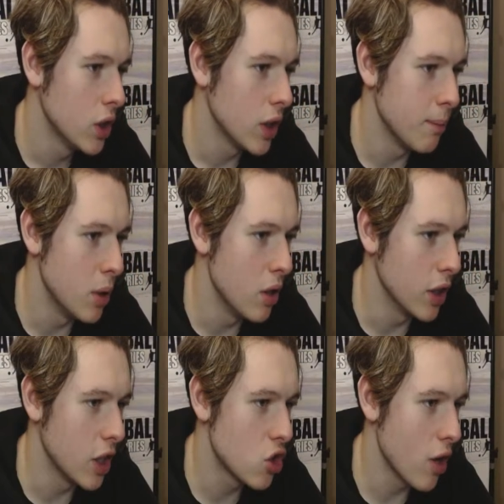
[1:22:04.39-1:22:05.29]
And Burnley
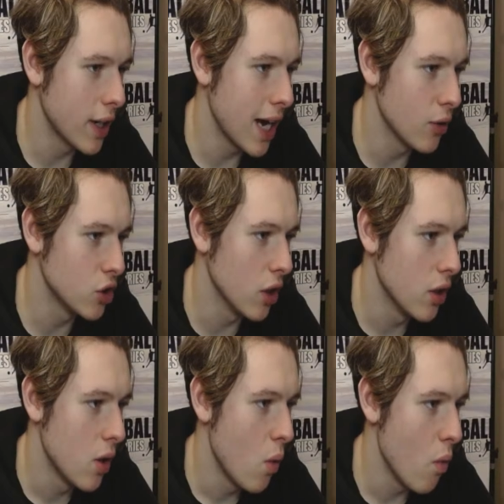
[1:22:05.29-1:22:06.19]
can try and counter
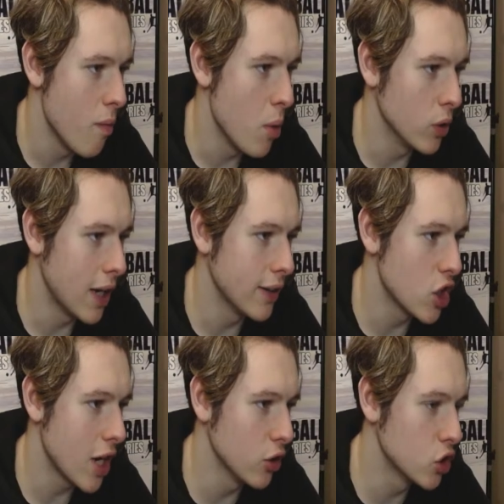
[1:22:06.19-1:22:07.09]
with a ball down the
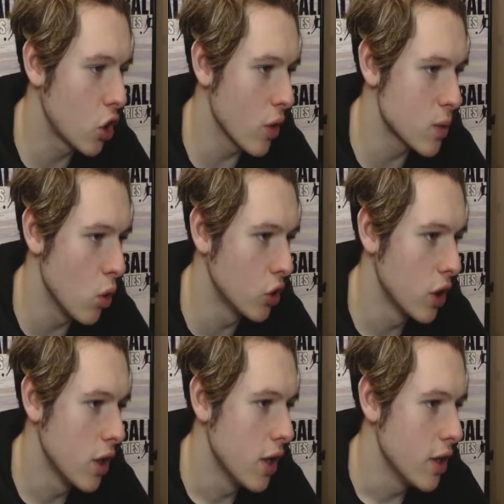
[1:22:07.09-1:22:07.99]
chance. Chris Wood.
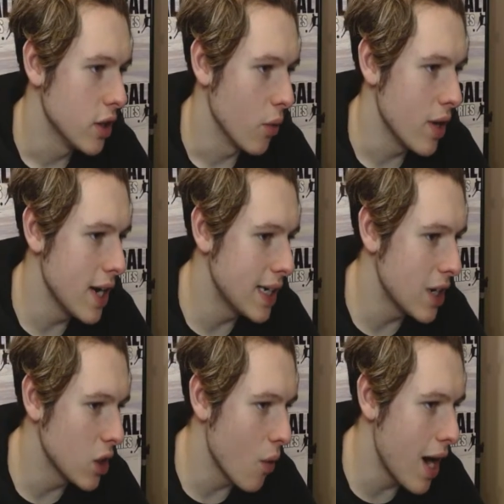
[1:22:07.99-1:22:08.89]
They're in here down
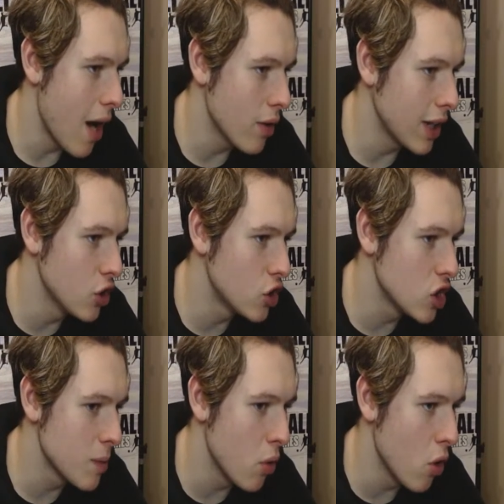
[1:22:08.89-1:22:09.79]
the right. Aaron Lennon's in
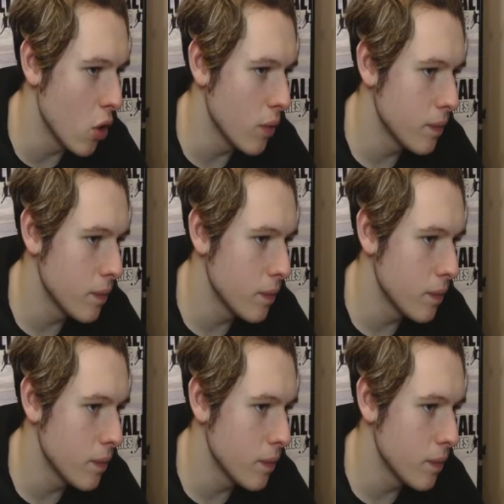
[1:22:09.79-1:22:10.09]
support.